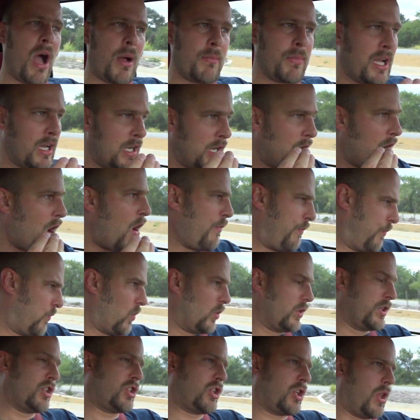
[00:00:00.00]
I'm gonna go
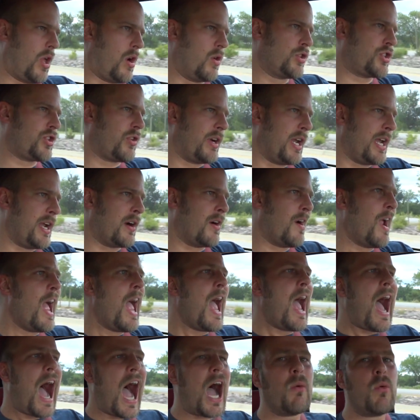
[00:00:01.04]
full disclosure here,
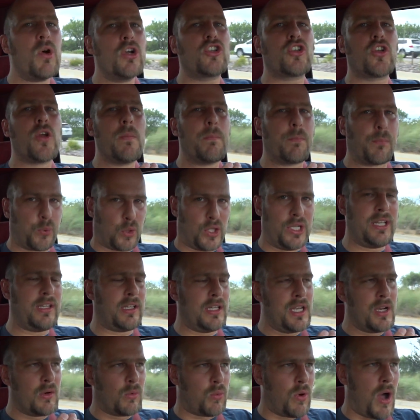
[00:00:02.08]
I would
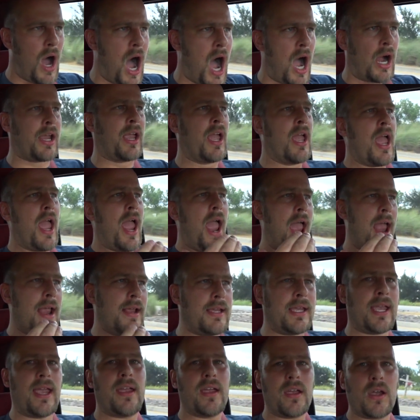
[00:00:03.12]
completely rock a
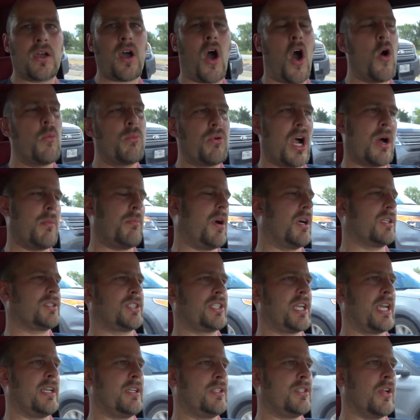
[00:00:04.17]
King Cobra
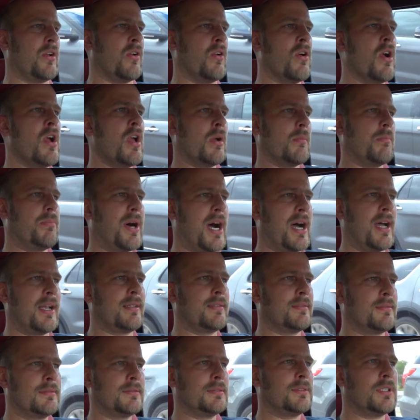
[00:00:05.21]
Mustang 2, but
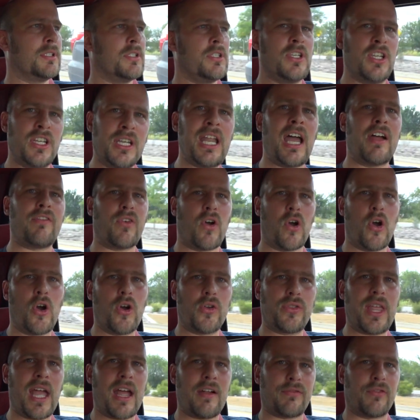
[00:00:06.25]
you never
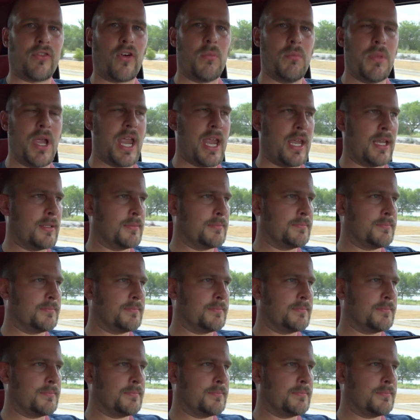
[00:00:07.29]
heard that from me.